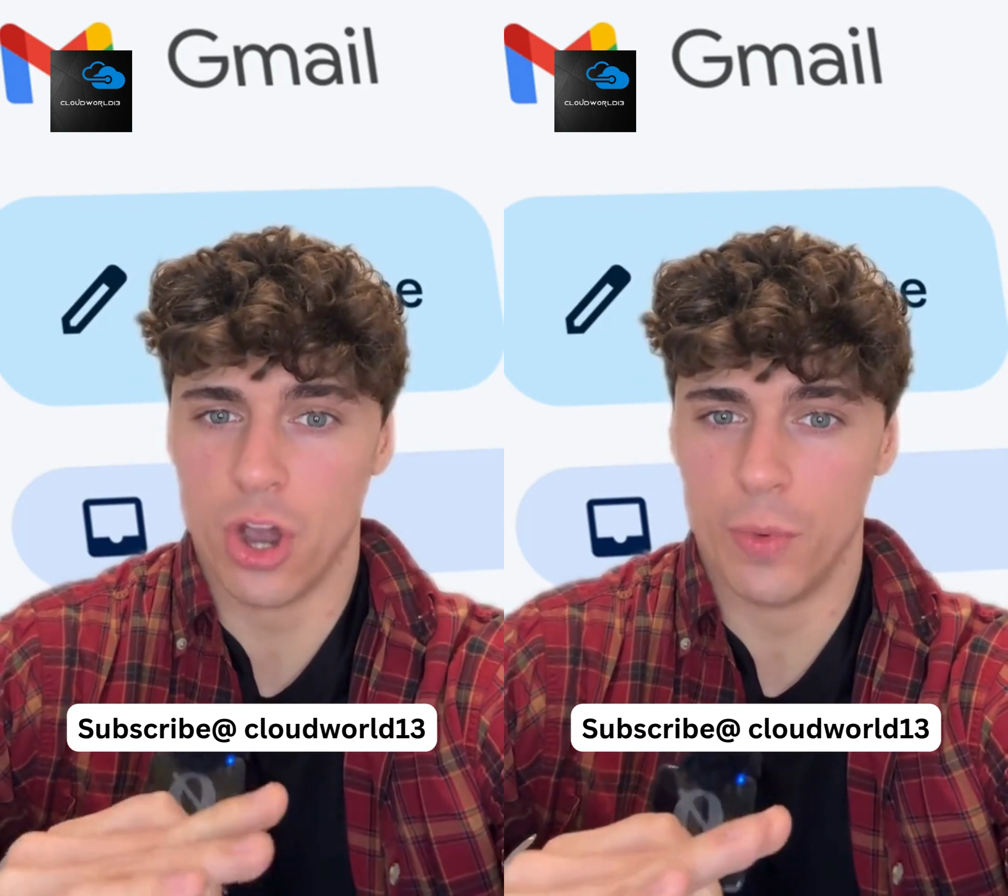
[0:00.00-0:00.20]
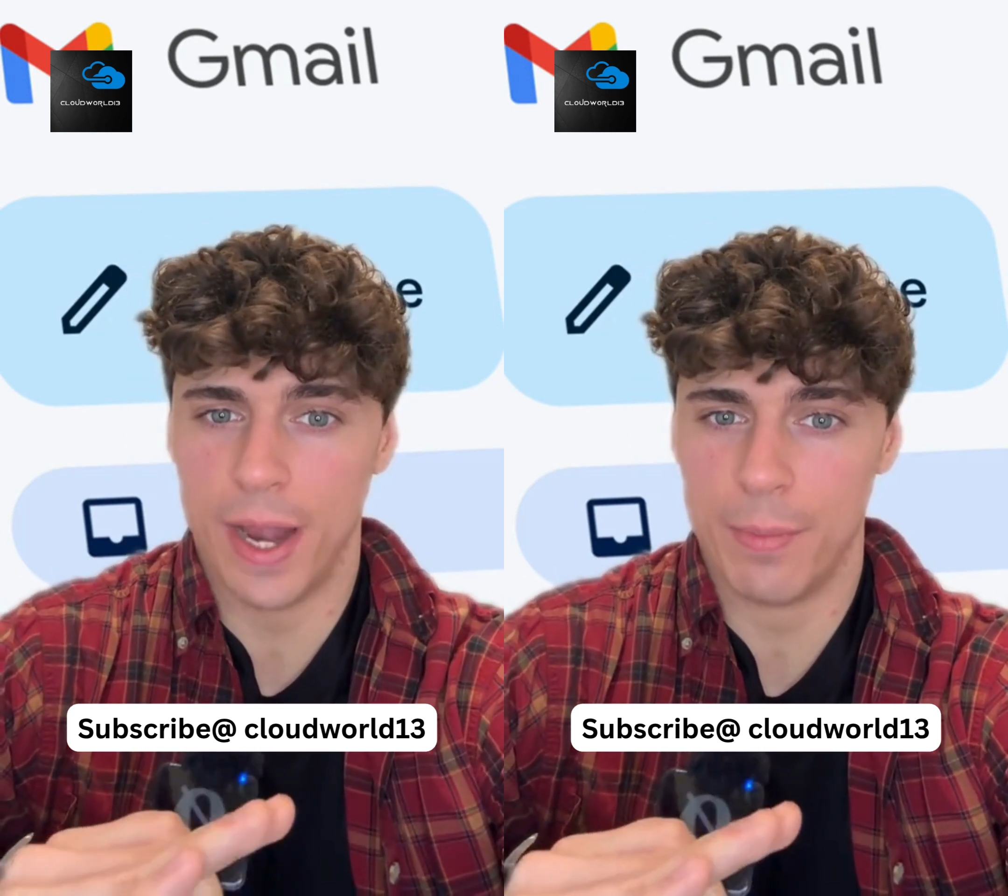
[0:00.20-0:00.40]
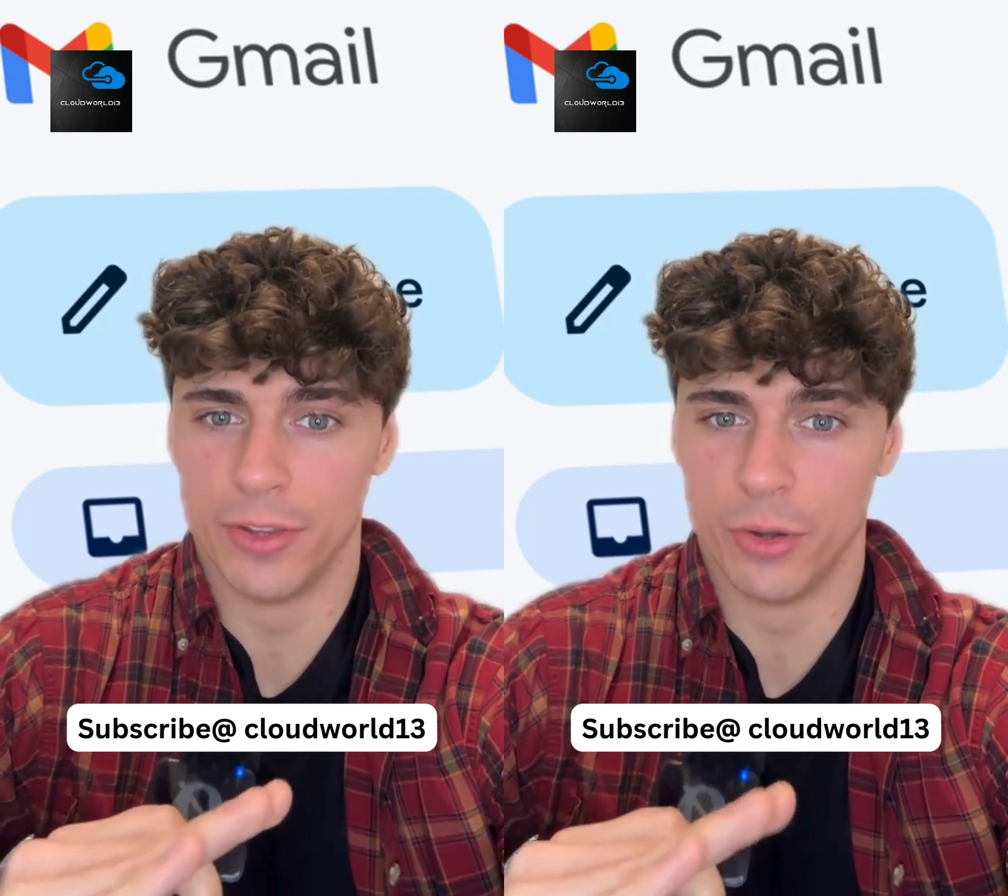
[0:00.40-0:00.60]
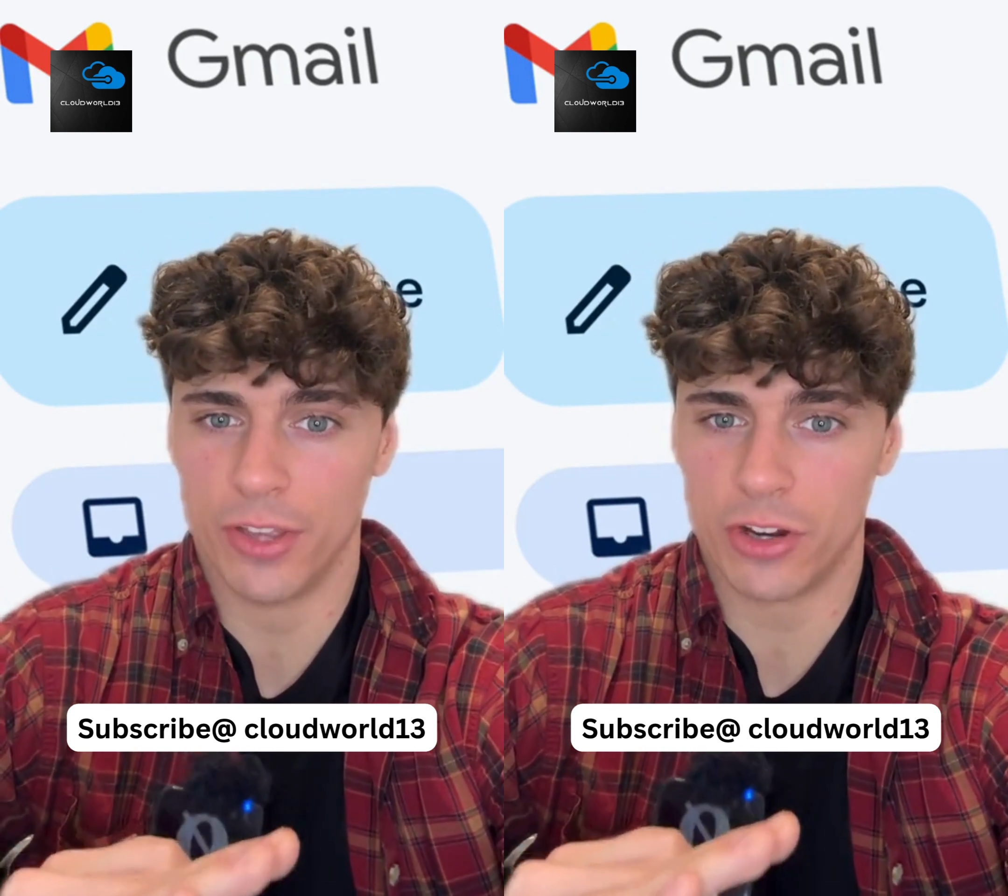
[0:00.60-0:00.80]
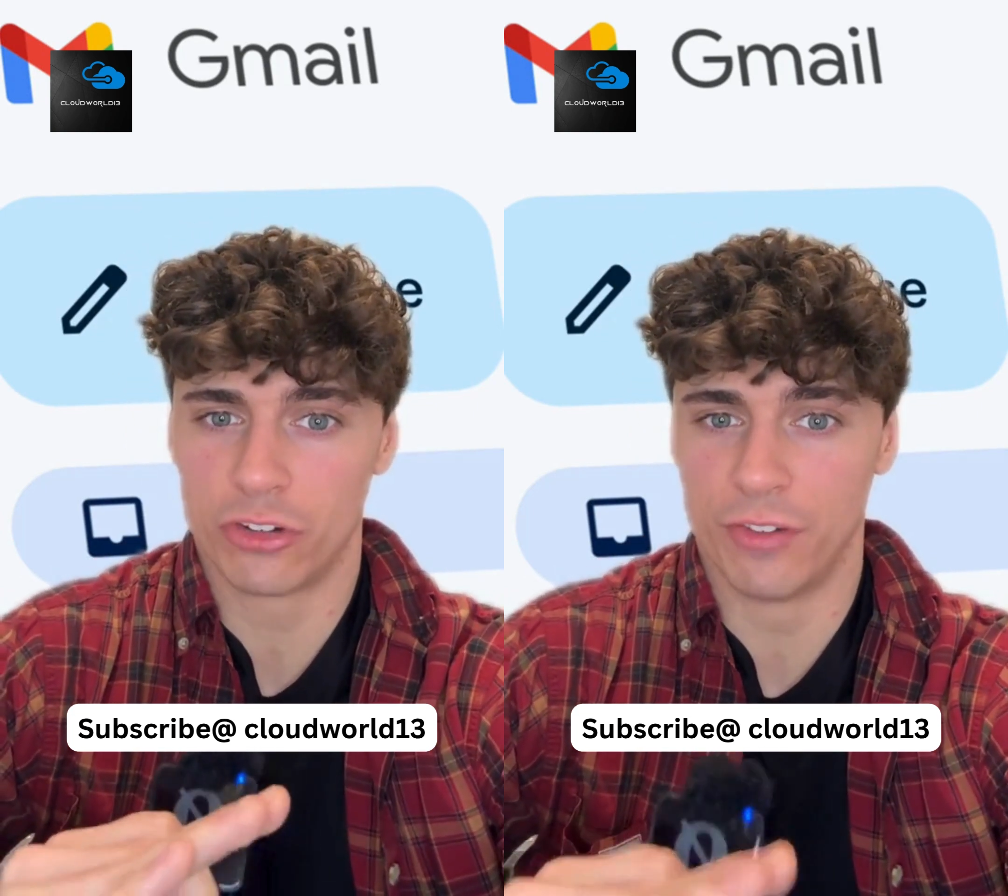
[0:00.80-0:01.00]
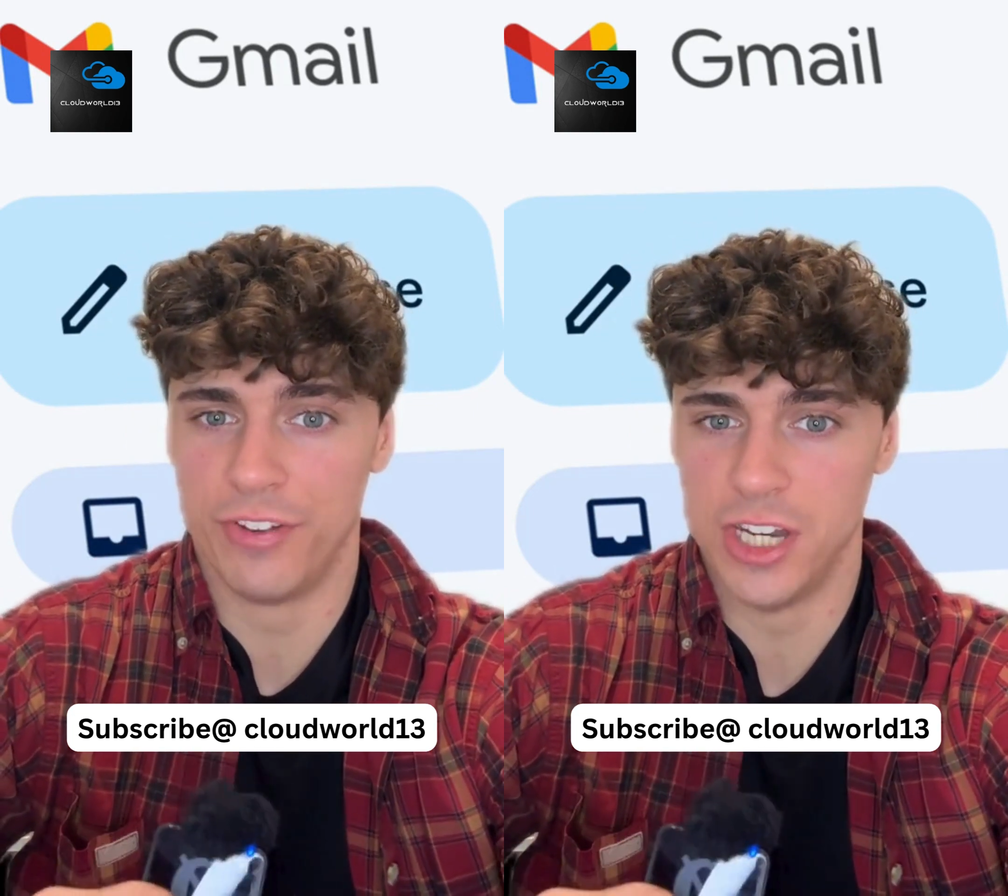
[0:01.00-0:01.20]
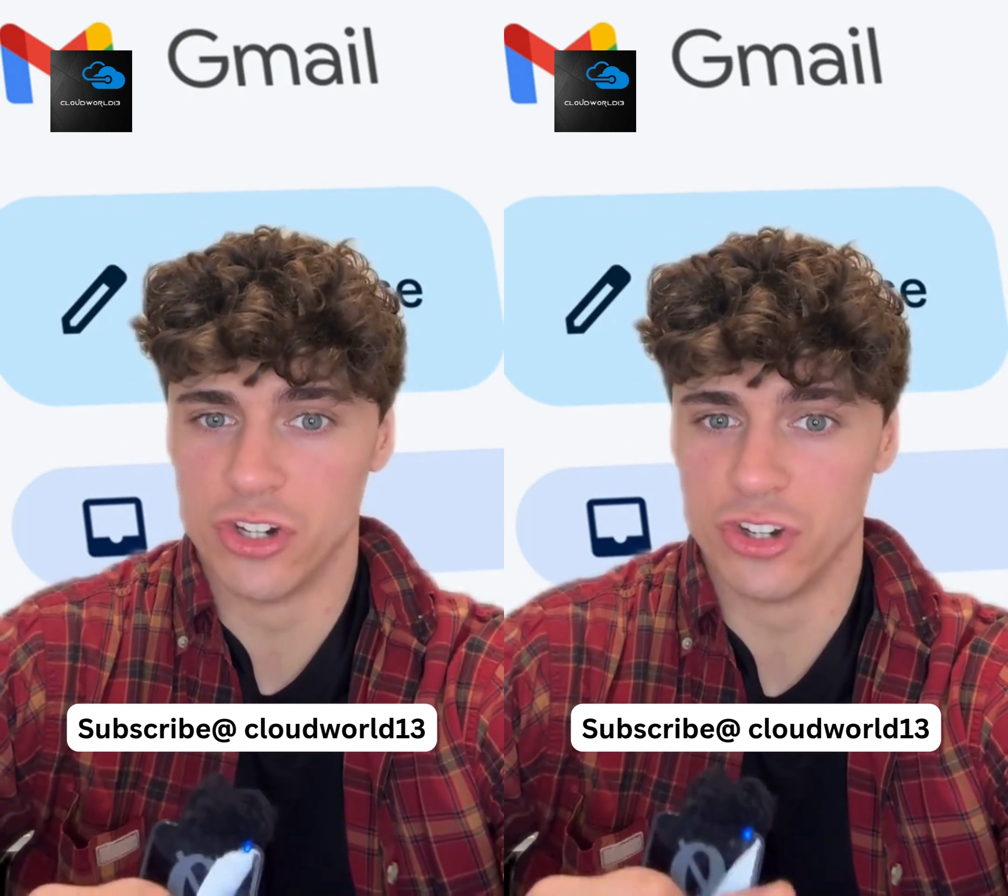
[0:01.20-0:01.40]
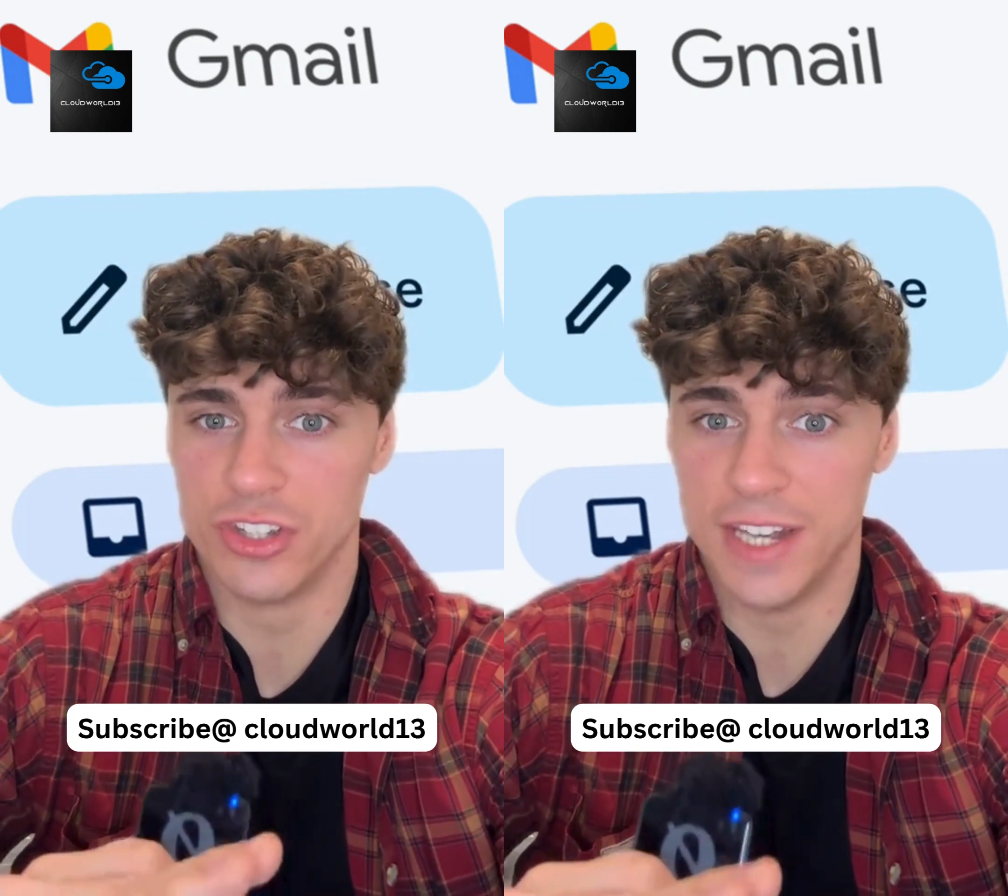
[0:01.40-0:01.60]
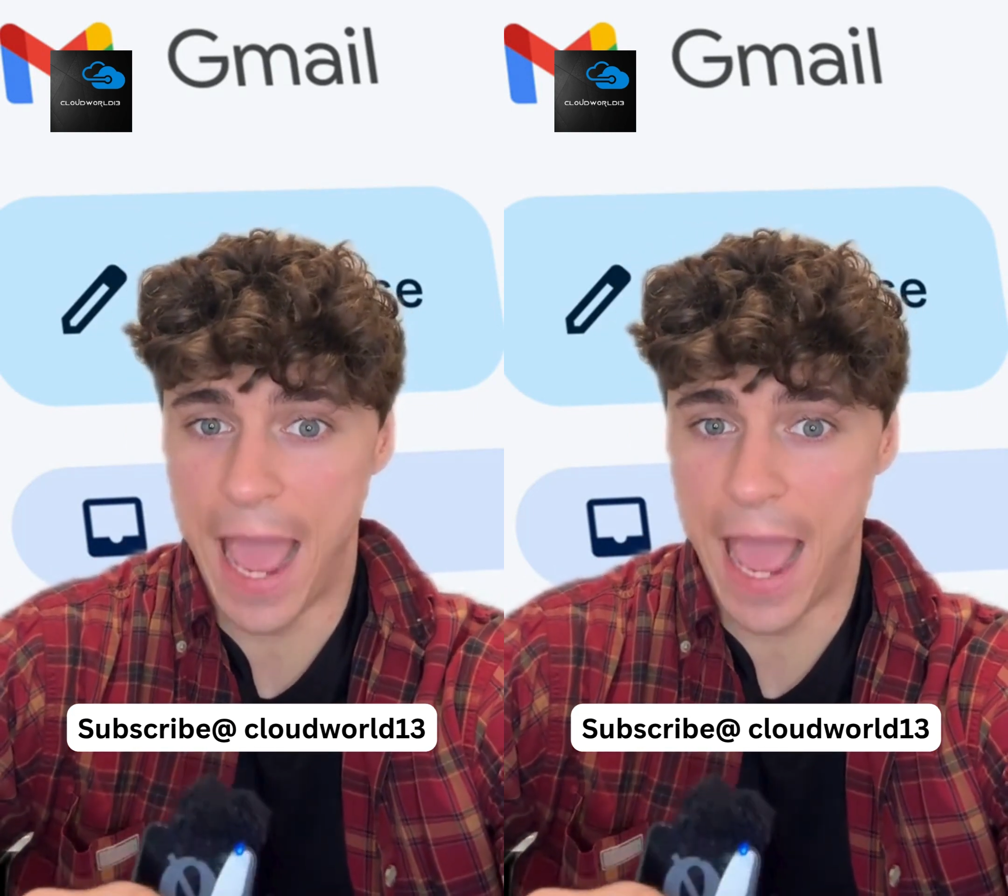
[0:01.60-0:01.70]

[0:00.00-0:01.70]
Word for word: go enable those extra features